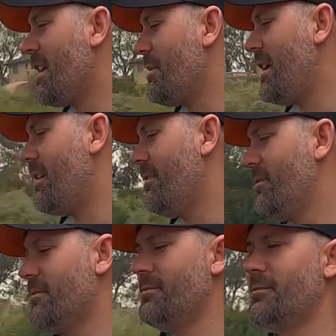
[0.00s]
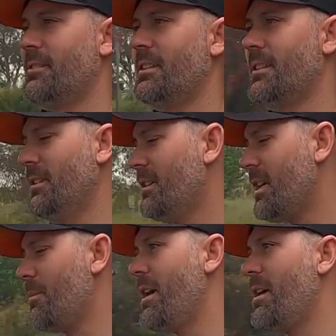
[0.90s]
come out
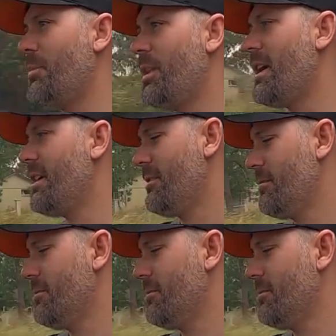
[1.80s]
and play.